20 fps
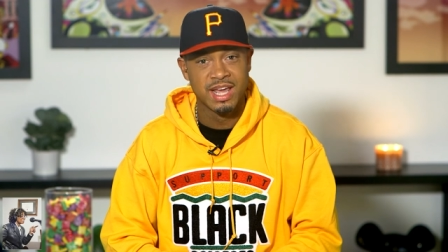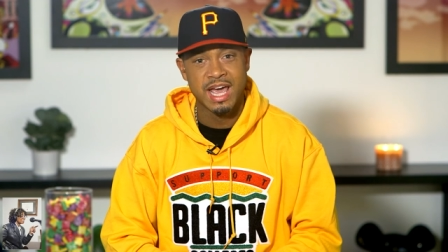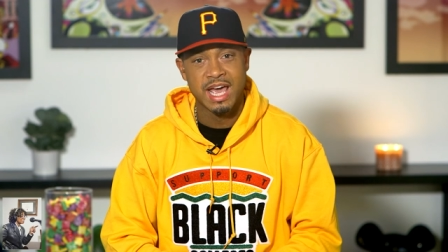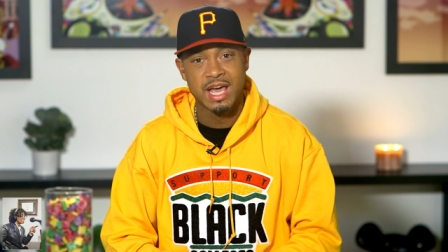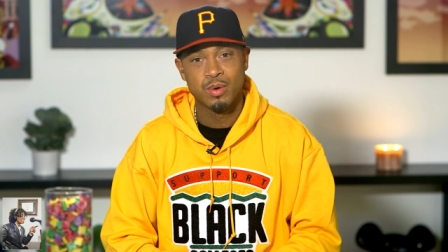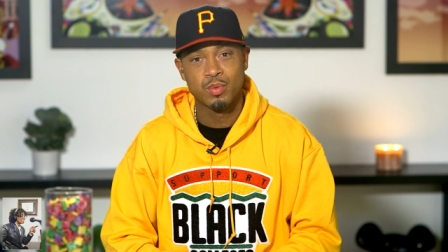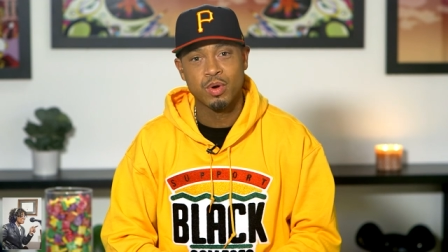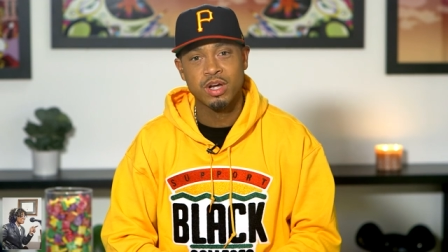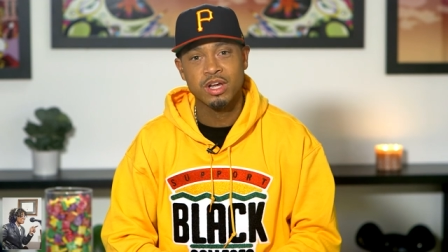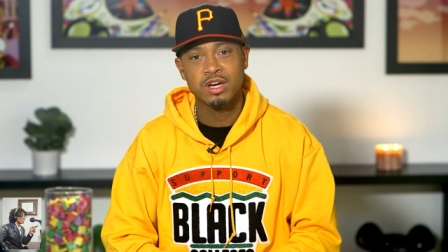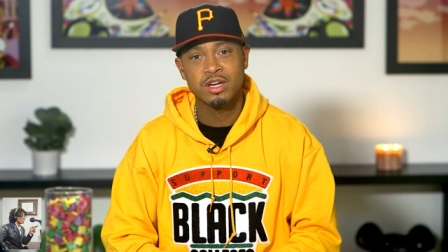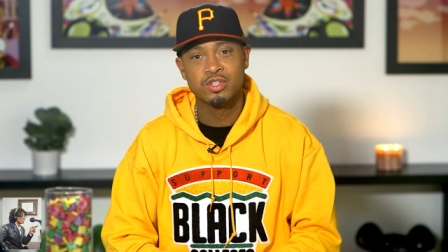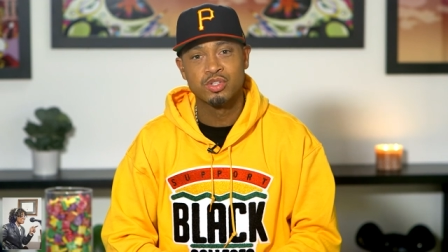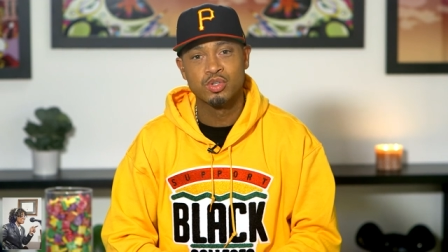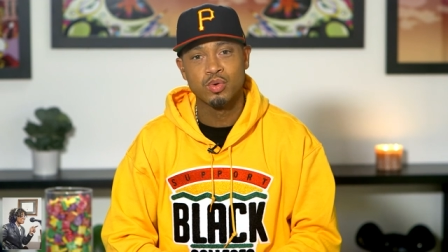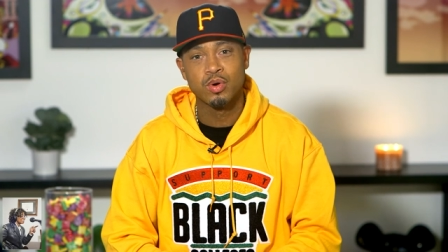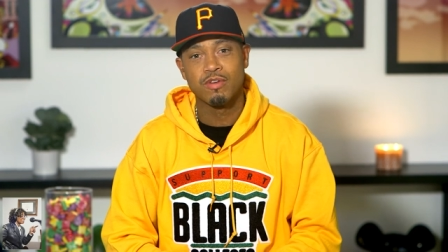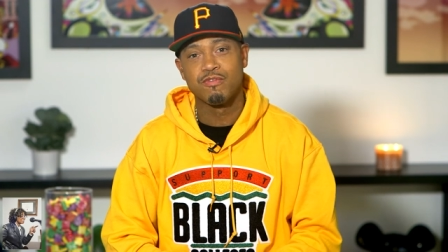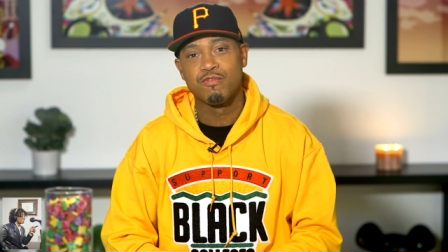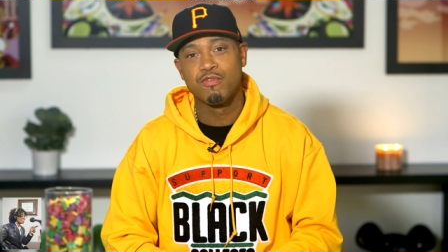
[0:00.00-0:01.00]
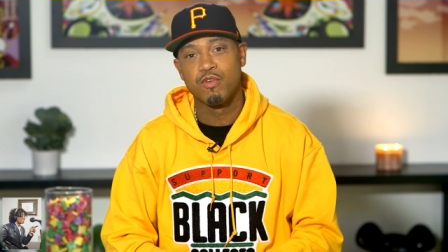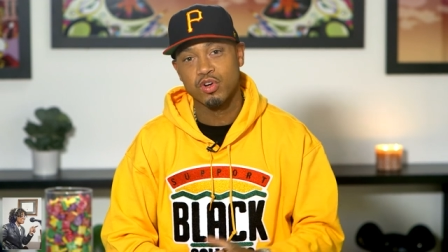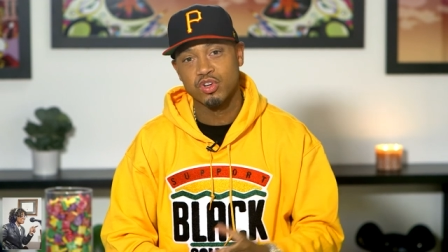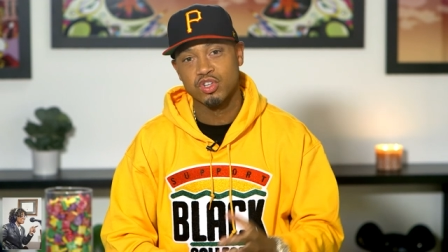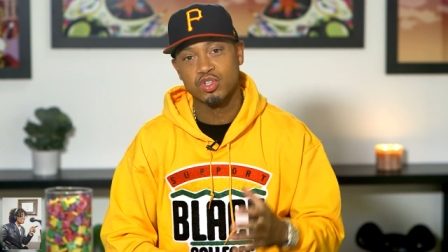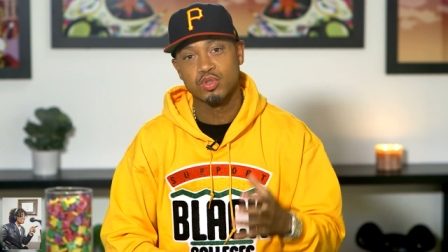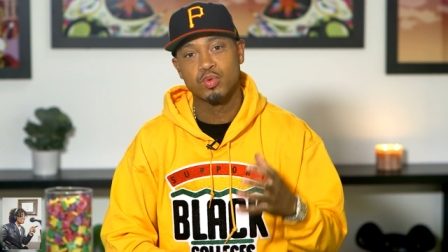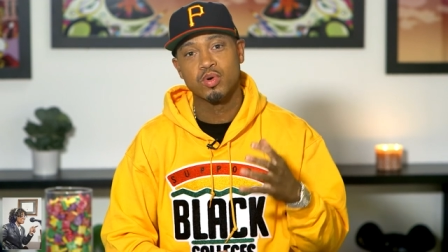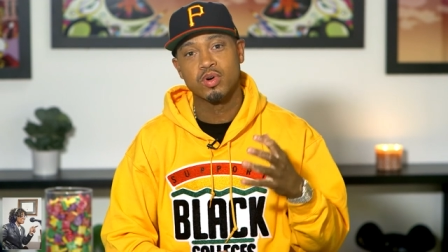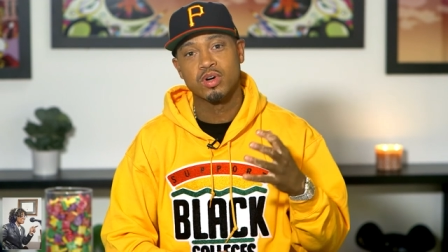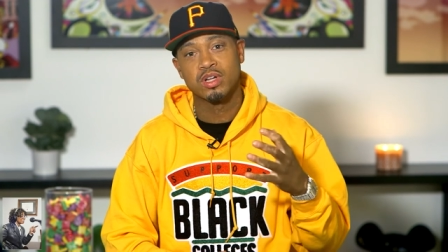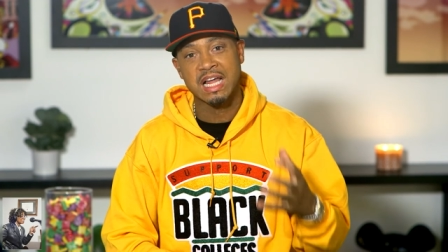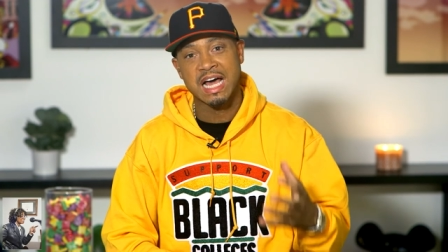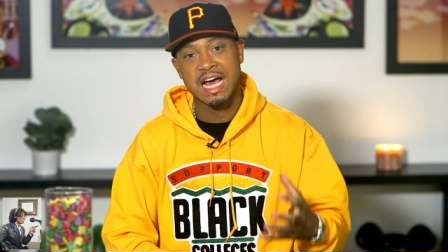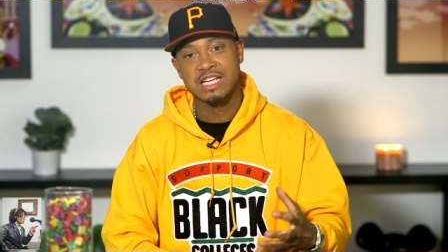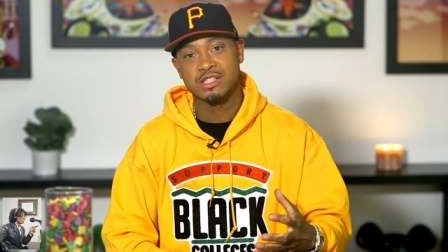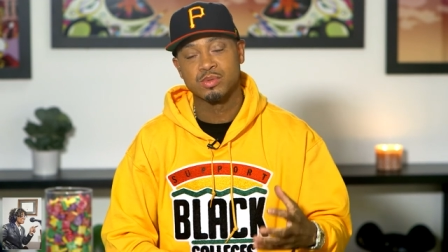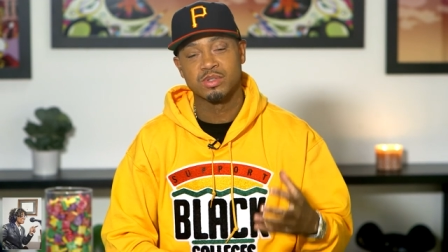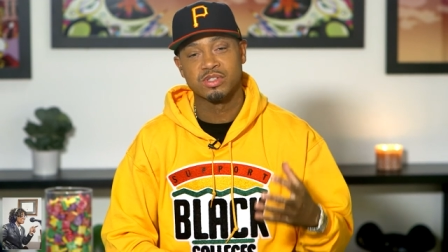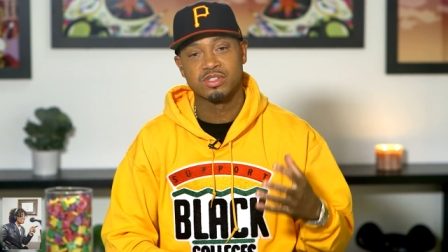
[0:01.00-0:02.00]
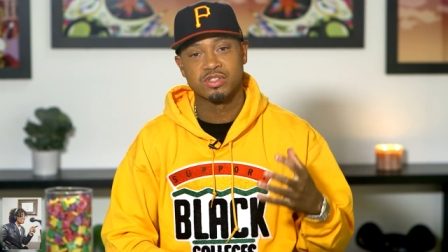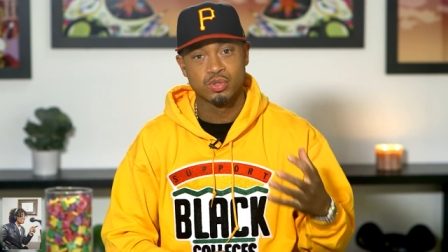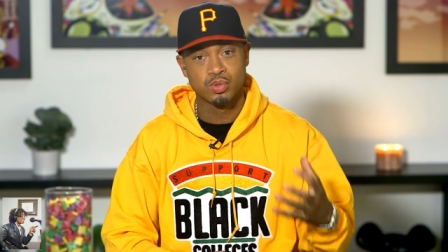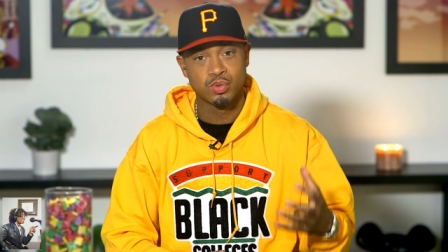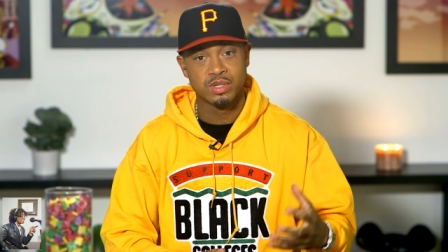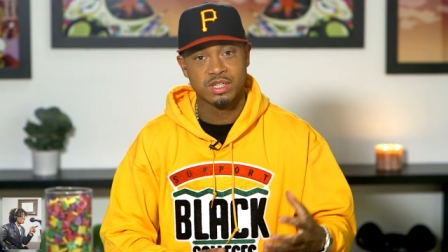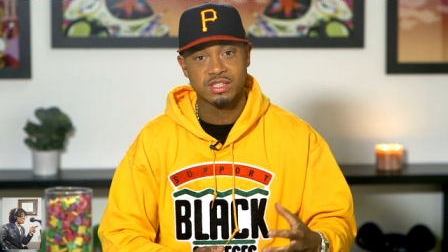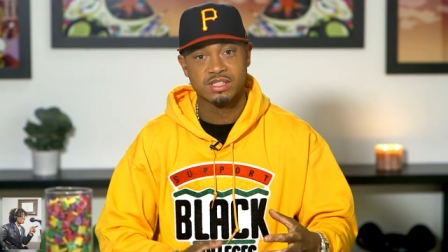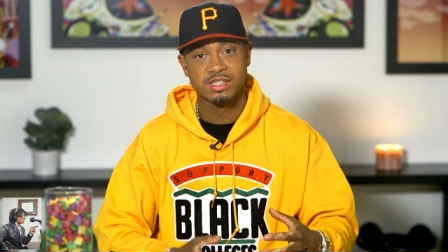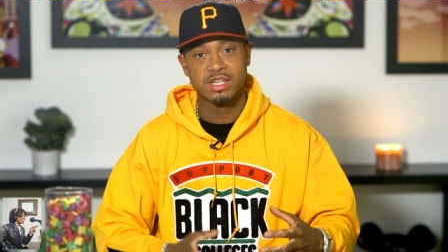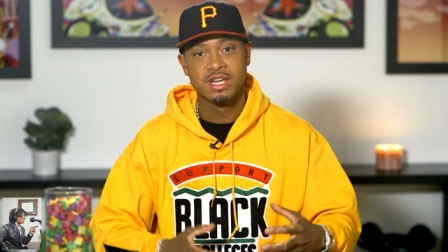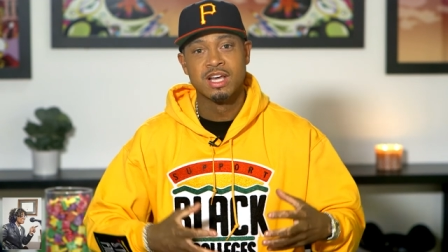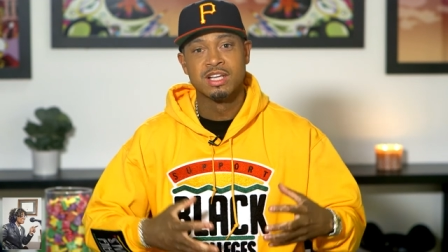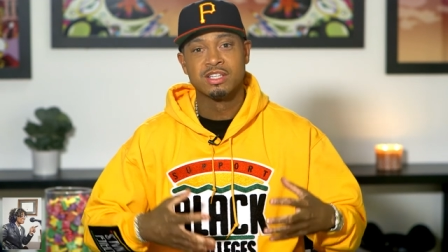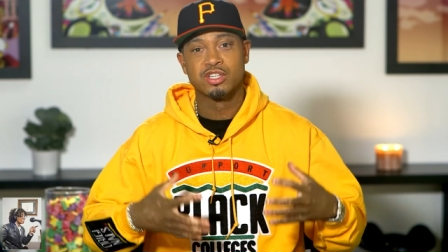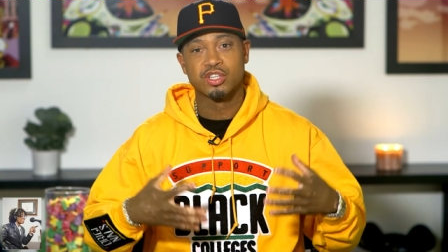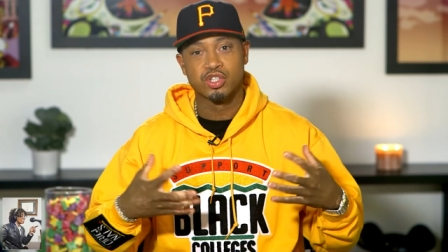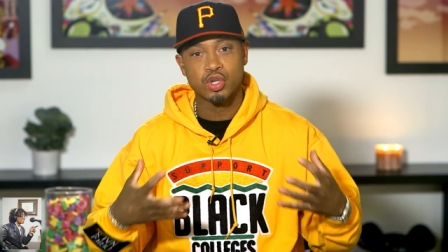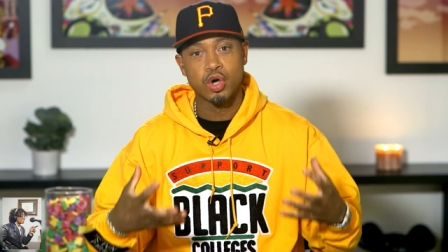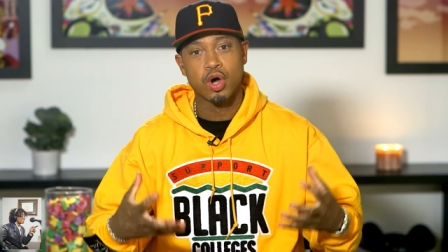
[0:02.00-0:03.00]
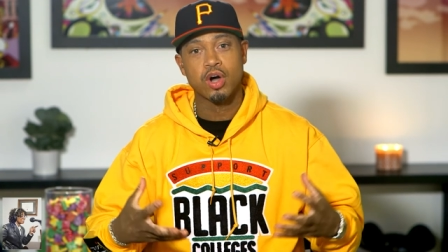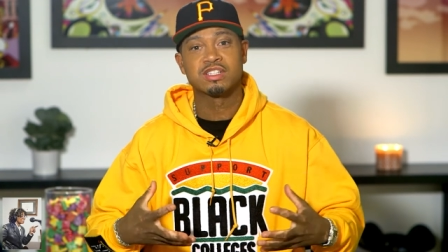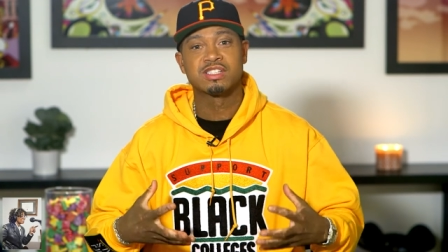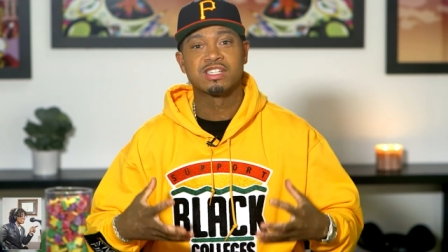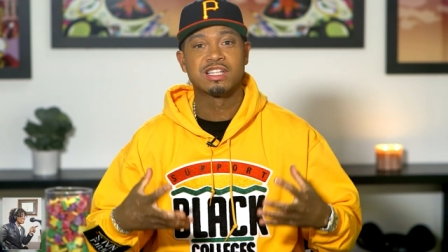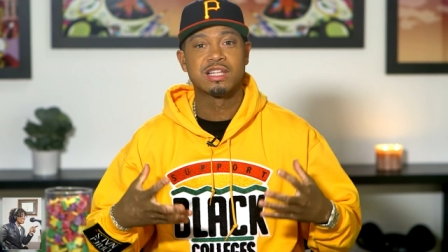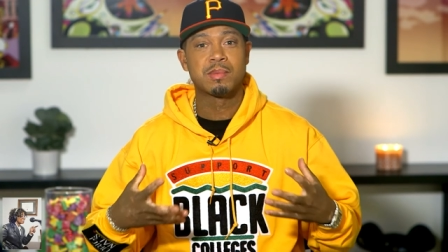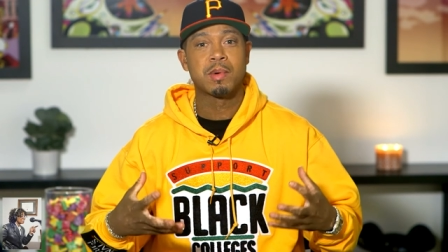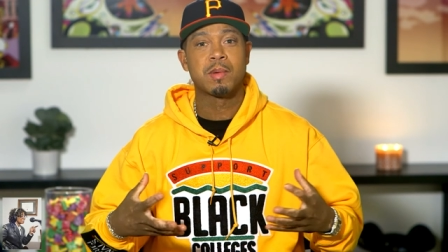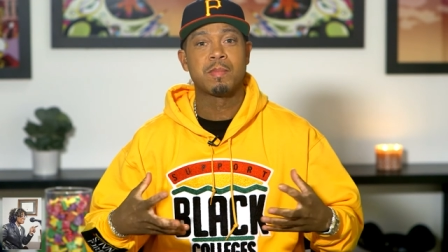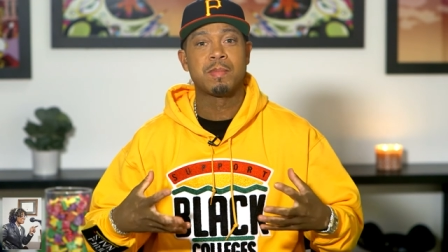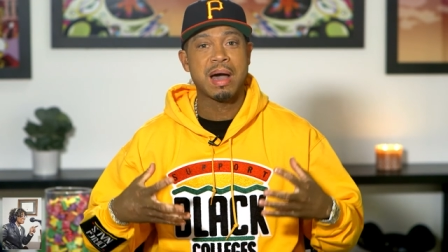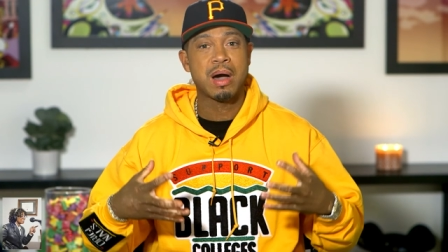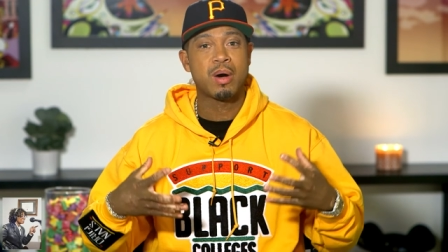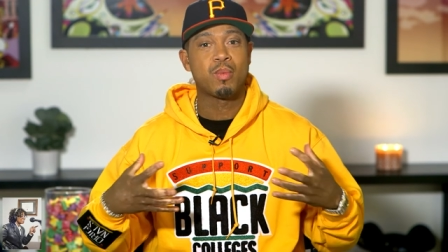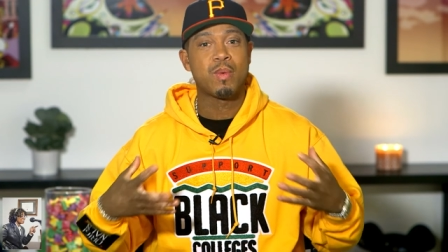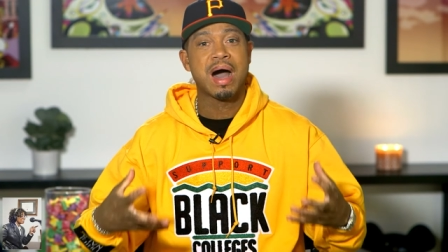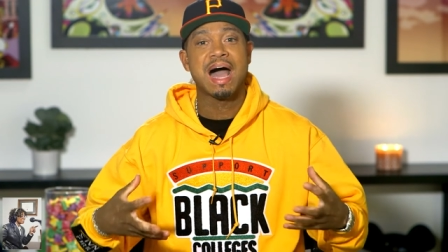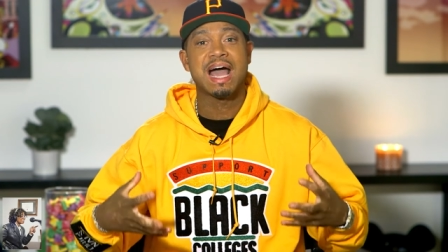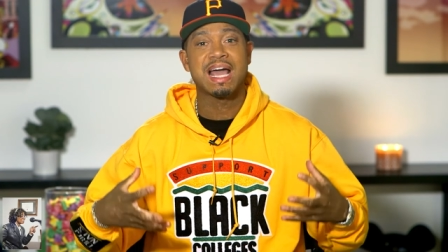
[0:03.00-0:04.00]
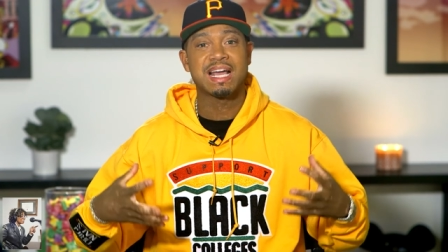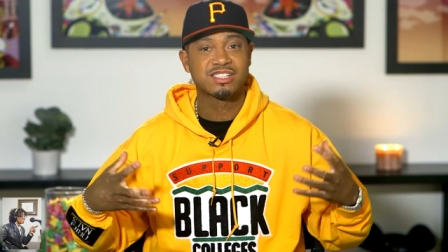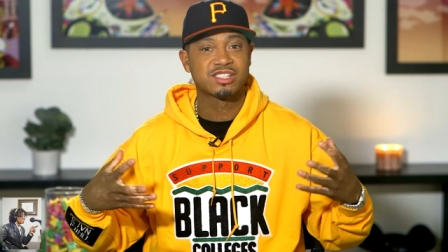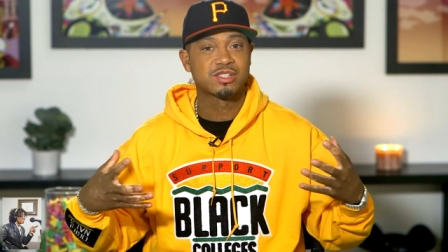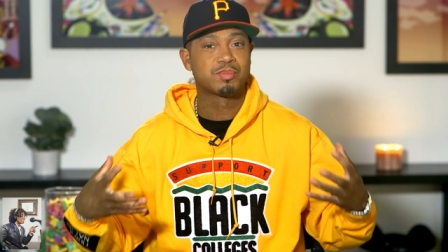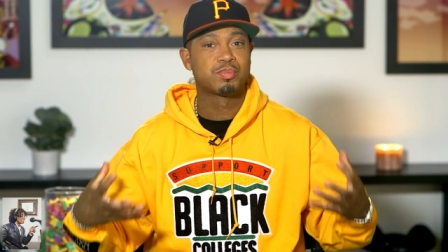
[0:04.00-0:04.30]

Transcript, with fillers: And we're gonna do a virtual class with students to talk to them about why it's